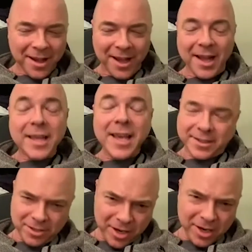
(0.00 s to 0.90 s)
Yes,
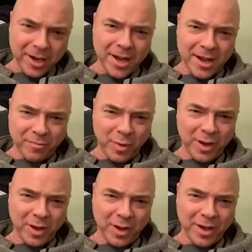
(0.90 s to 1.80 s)
indeed. I have been...
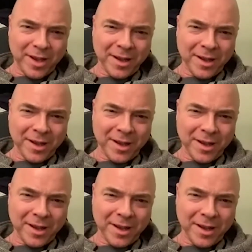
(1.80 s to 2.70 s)
listen,
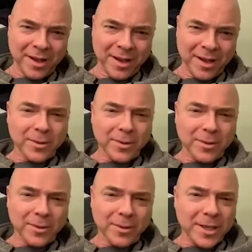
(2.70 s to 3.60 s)
all those
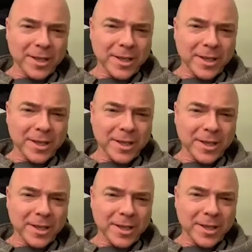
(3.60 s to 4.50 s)
years growing up in
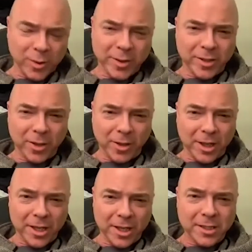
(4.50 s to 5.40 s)
Durban, I was always
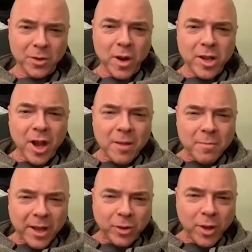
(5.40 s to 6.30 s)
told, listen, when you're going
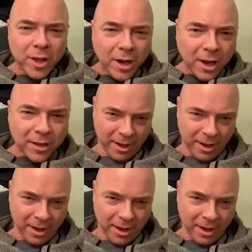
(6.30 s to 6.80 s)
back to England...